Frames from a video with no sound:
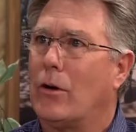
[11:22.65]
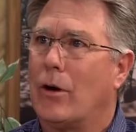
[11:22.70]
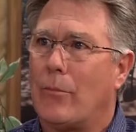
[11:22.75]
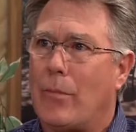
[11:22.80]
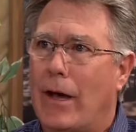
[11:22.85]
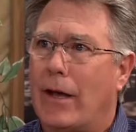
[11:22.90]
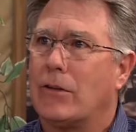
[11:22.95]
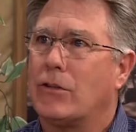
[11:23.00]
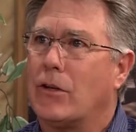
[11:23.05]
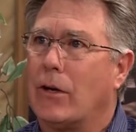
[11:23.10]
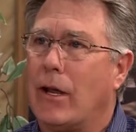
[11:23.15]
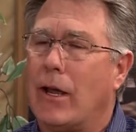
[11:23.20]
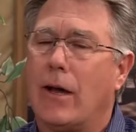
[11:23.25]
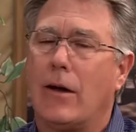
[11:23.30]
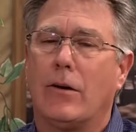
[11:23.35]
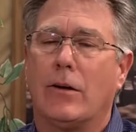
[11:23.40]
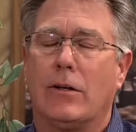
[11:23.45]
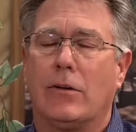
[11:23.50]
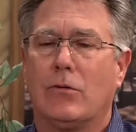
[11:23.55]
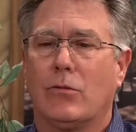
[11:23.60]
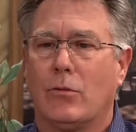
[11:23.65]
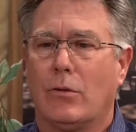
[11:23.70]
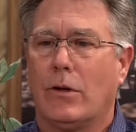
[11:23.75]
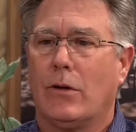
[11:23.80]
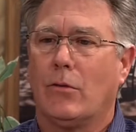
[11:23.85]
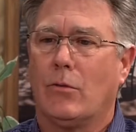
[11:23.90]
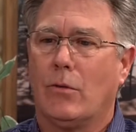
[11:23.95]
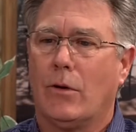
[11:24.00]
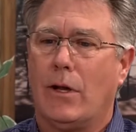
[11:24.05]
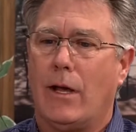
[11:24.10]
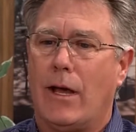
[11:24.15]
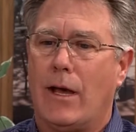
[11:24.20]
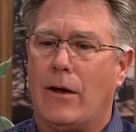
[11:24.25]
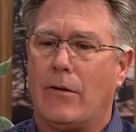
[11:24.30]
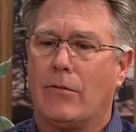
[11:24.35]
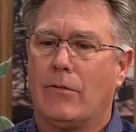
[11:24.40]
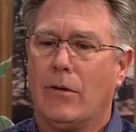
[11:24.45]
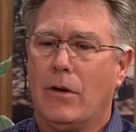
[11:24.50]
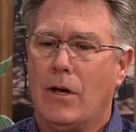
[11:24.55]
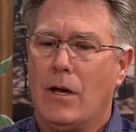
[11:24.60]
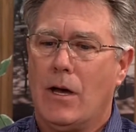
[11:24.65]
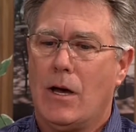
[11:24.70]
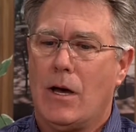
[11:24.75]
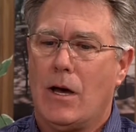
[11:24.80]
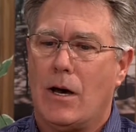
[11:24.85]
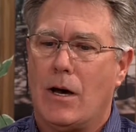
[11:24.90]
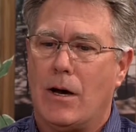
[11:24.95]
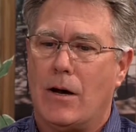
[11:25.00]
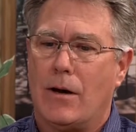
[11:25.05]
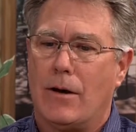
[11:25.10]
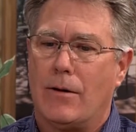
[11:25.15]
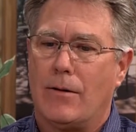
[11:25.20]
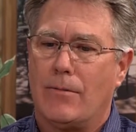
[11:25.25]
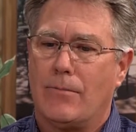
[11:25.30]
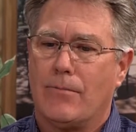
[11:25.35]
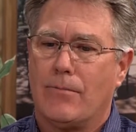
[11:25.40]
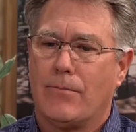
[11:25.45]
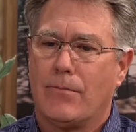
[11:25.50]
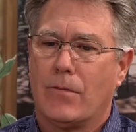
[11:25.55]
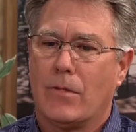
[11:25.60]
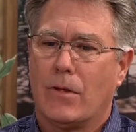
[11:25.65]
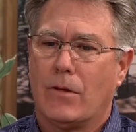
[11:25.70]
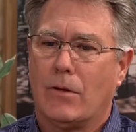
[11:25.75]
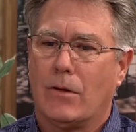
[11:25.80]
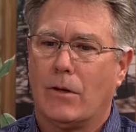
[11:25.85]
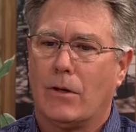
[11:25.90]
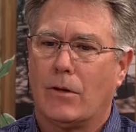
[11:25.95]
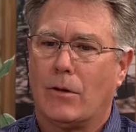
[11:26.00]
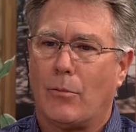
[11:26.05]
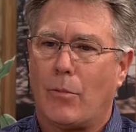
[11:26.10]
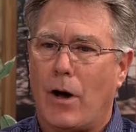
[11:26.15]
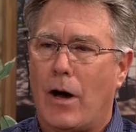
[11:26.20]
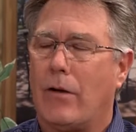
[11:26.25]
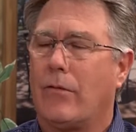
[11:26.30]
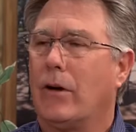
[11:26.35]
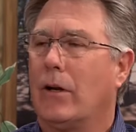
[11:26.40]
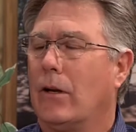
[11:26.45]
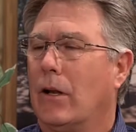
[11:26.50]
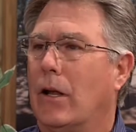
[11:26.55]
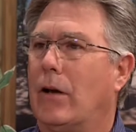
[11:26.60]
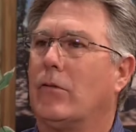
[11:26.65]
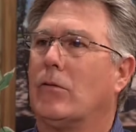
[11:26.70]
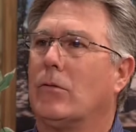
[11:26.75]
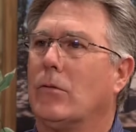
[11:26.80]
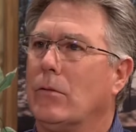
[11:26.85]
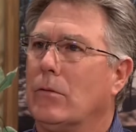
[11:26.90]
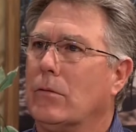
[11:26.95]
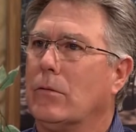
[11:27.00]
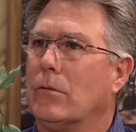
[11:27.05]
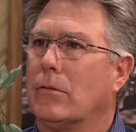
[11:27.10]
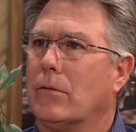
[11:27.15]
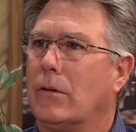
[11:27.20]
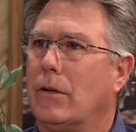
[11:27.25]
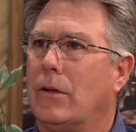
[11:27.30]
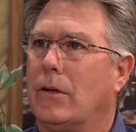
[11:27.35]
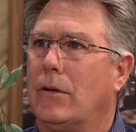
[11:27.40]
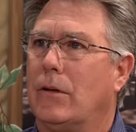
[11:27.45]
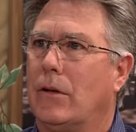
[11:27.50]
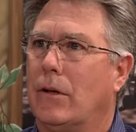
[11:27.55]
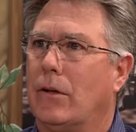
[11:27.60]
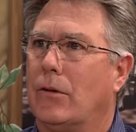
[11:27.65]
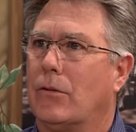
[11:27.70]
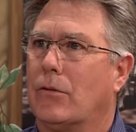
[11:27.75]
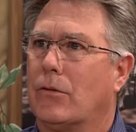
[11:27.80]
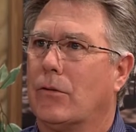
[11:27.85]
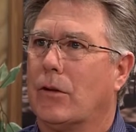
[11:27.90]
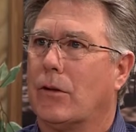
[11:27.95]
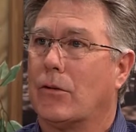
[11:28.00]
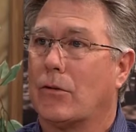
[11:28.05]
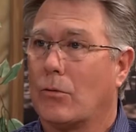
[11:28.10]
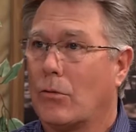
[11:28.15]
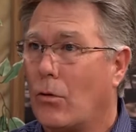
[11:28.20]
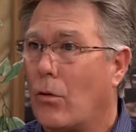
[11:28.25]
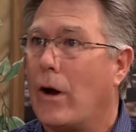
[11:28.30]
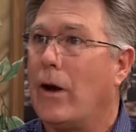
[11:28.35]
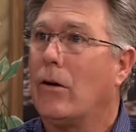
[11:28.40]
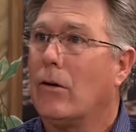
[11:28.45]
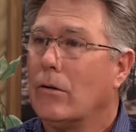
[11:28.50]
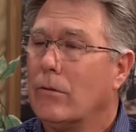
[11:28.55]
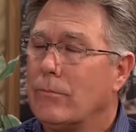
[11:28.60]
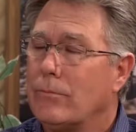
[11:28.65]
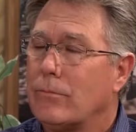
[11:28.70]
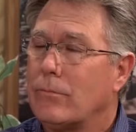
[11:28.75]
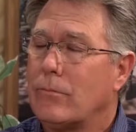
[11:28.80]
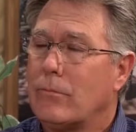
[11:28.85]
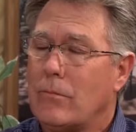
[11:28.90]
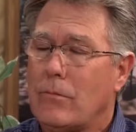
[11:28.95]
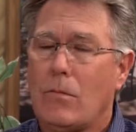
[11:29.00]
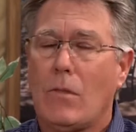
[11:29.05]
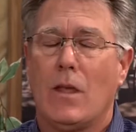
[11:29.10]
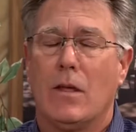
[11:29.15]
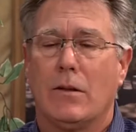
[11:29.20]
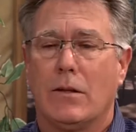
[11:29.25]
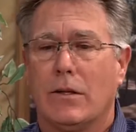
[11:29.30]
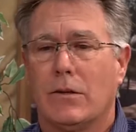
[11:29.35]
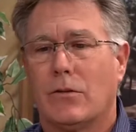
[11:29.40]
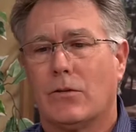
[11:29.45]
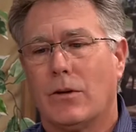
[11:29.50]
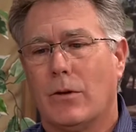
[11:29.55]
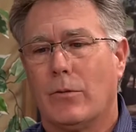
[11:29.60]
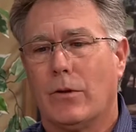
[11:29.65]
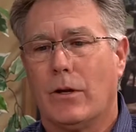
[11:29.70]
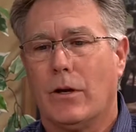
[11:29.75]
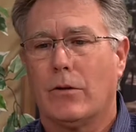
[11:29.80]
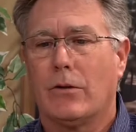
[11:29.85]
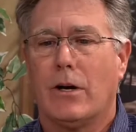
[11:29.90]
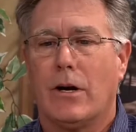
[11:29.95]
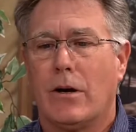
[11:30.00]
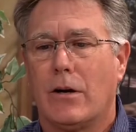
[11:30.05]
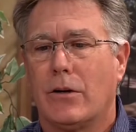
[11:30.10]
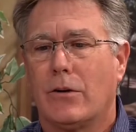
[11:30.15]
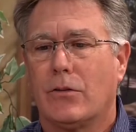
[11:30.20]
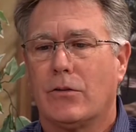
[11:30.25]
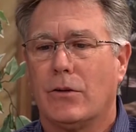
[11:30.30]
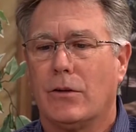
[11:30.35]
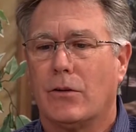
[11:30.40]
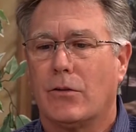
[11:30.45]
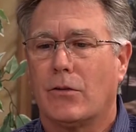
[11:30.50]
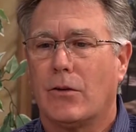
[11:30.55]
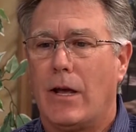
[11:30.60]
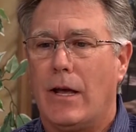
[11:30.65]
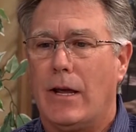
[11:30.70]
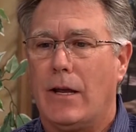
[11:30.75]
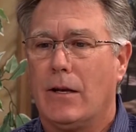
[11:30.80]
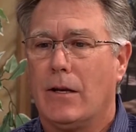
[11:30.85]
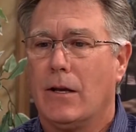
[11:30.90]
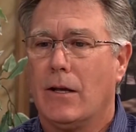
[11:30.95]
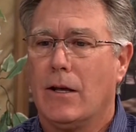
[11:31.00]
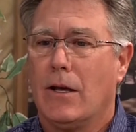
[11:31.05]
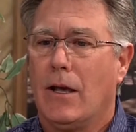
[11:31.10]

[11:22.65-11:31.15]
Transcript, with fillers: and Apache counties, we, we have um, the poverty level is, is greater than some of the other areas in the state.